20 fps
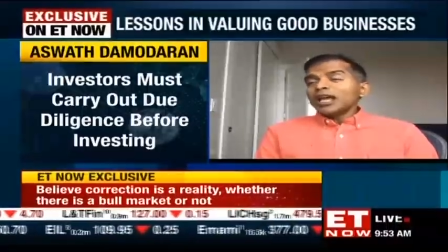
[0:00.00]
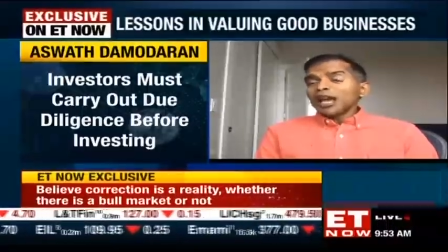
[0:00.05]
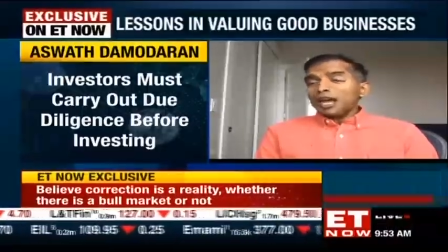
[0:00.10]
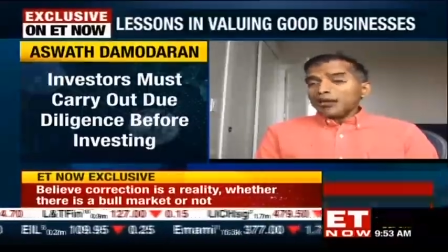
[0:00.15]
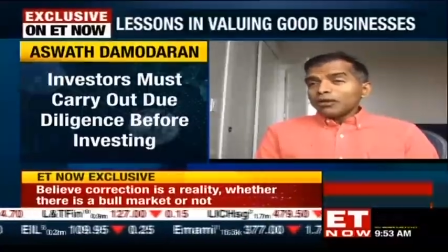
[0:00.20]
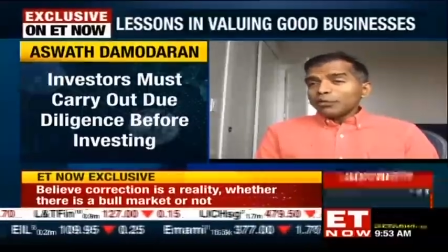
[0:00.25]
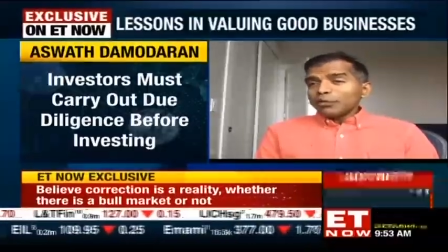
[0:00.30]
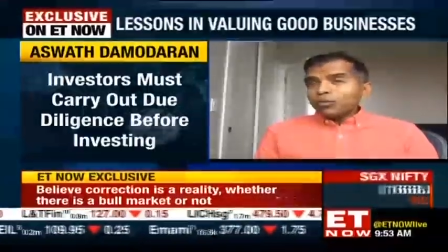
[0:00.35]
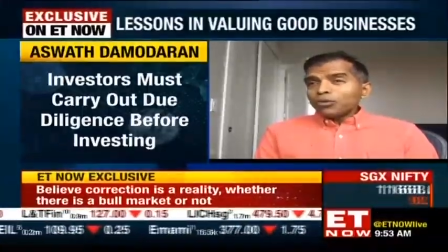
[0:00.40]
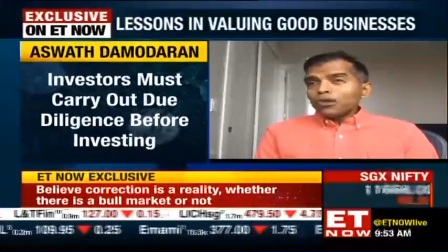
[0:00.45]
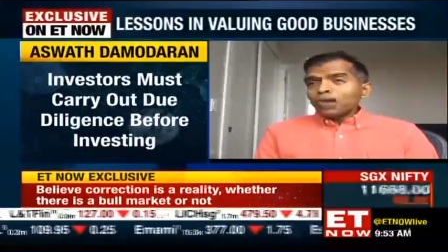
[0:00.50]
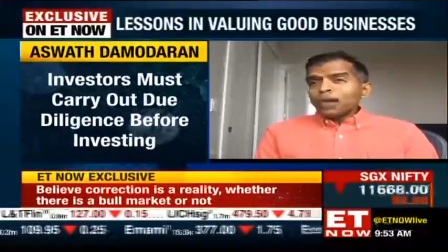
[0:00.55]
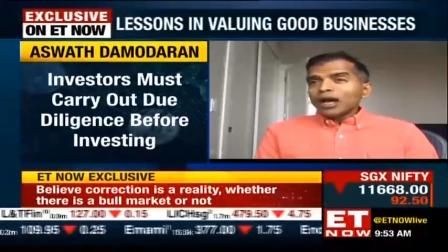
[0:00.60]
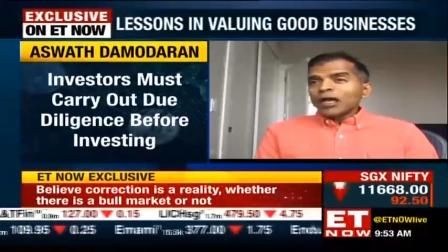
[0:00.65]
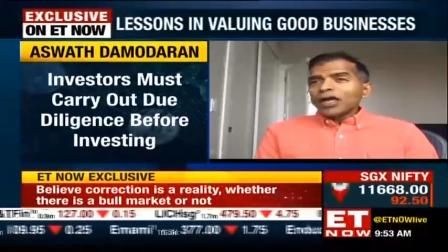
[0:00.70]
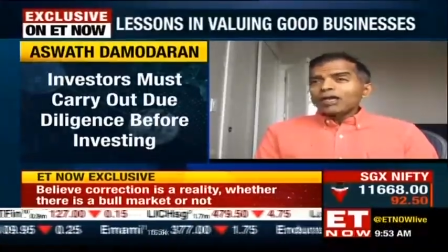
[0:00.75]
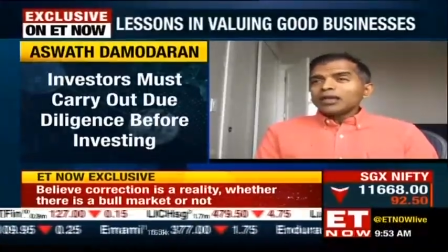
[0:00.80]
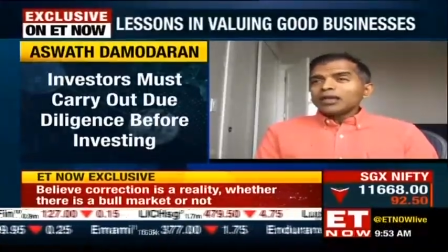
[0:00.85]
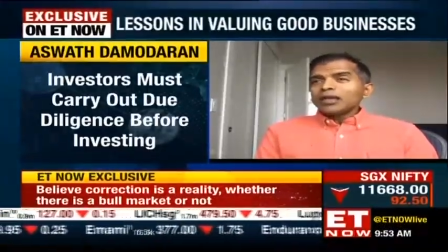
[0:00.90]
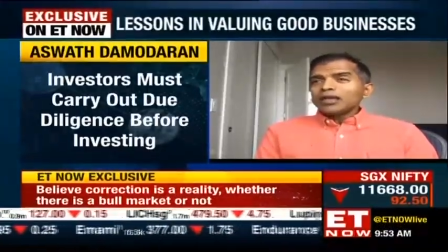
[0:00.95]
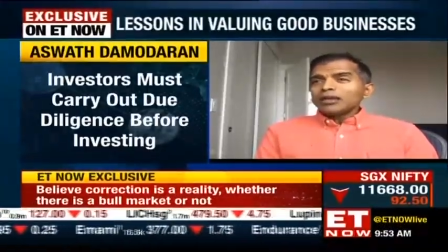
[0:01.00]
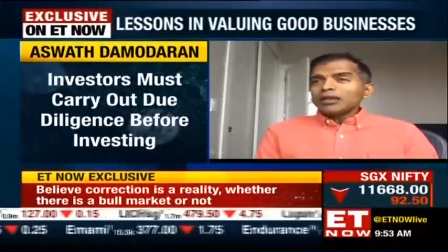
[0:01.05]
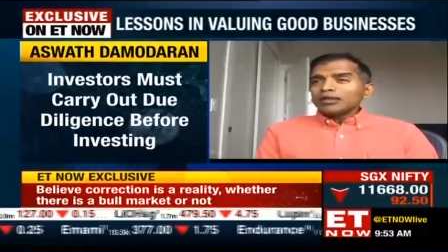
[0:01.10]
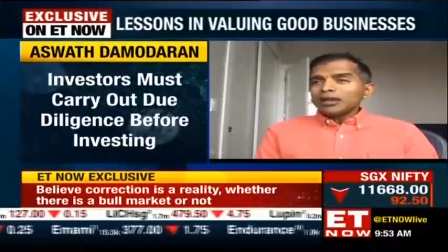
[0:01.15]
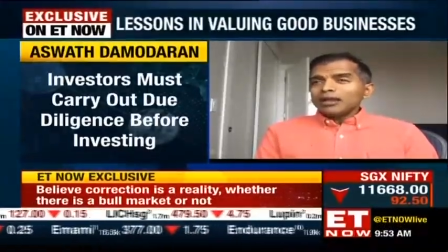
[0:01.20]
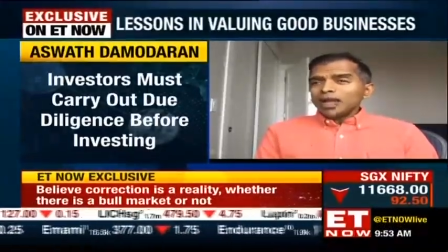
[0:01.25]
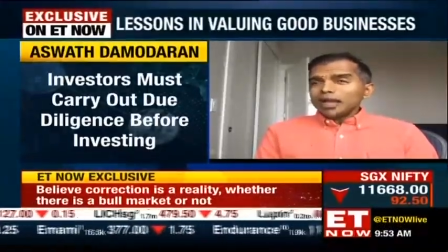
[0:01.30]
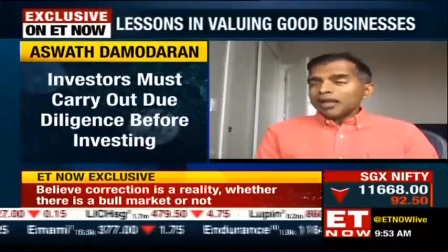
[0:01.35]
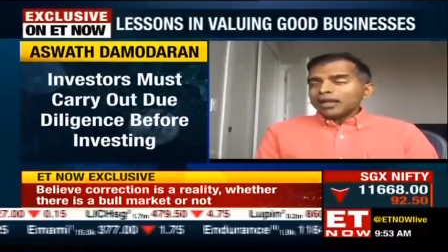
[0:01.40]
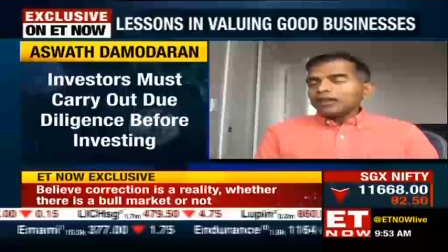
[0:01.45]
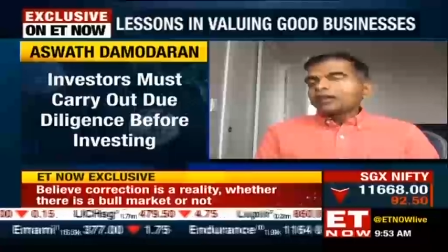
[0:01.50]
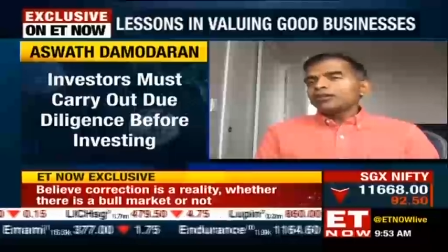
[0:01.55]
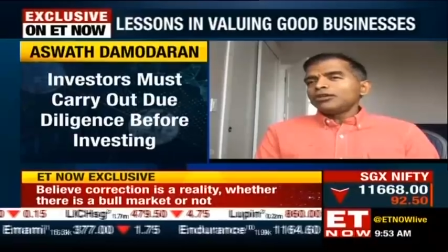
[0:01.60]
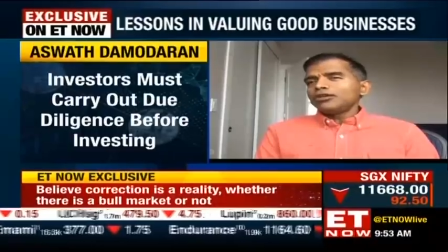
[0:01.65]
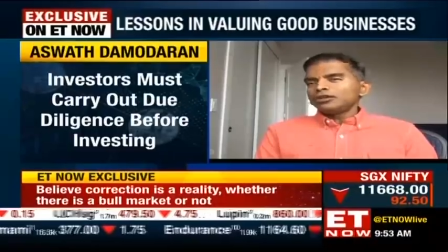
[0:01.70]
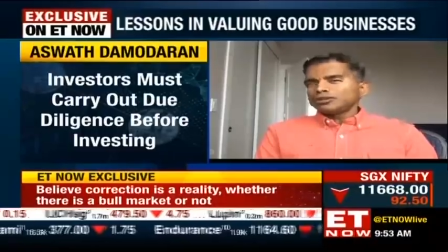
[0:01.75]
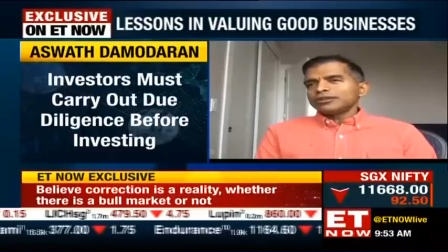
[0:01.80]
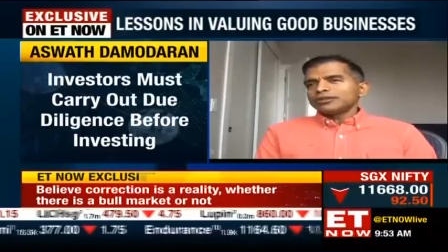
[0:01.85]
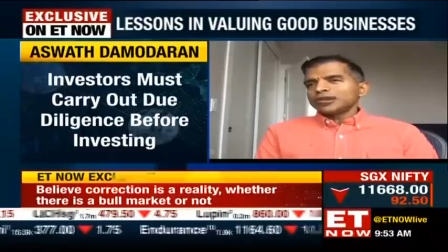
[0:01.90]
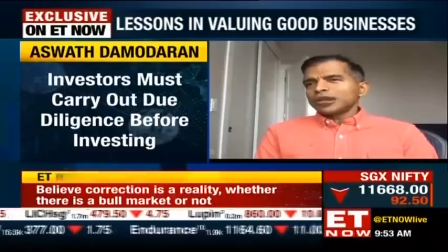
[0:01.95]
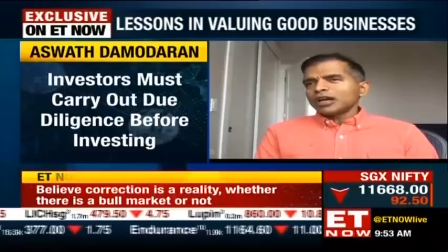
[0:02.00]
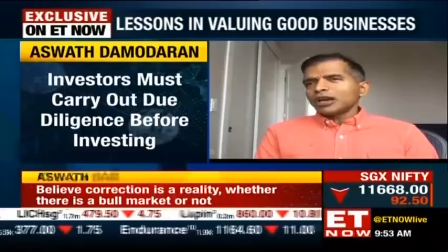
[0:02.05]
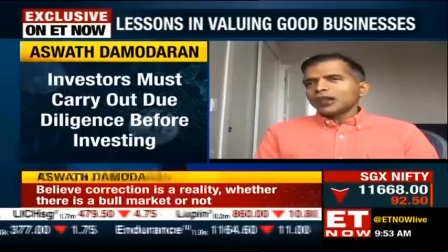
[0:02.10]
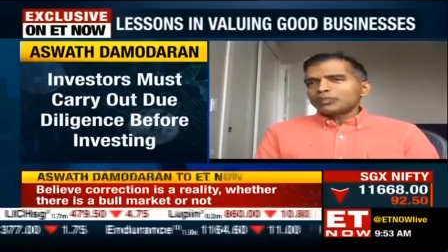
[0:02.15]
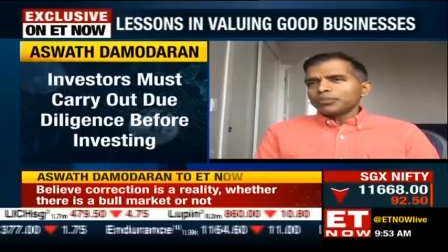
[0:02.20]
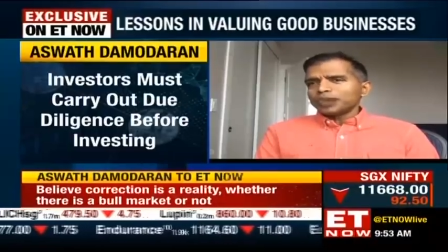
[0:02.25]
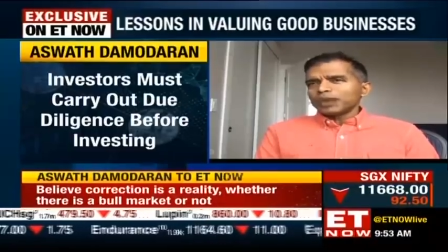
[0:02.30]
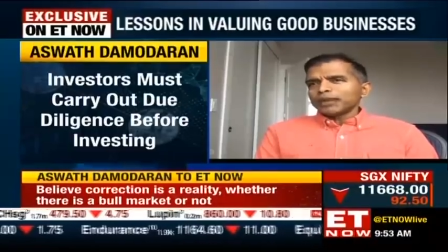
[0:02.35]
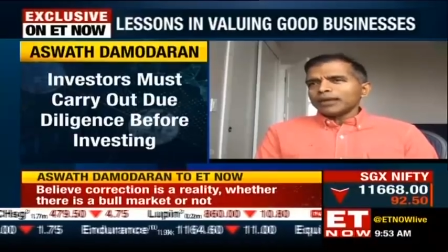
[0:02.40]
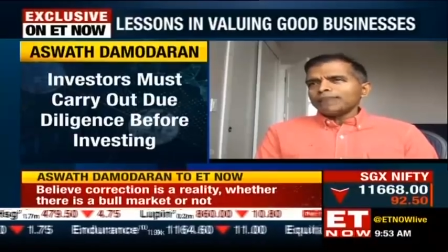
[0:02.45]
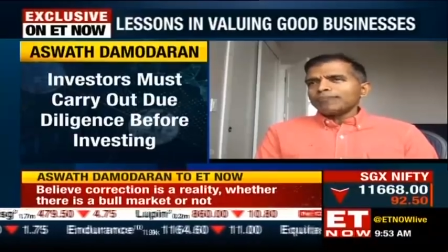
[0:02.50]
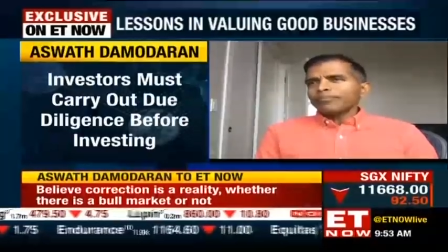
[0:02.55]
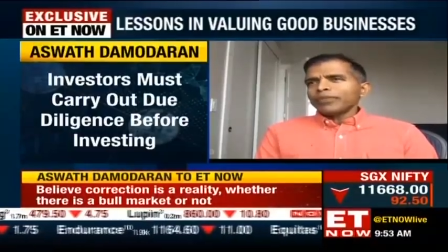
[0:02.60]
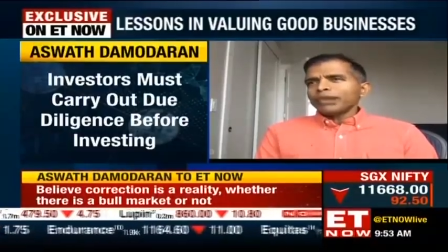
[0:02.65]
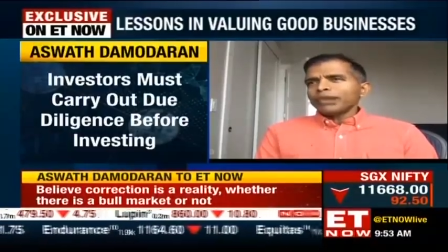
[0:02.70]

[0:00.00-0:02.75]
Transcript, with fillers: hey, would I lend to this company?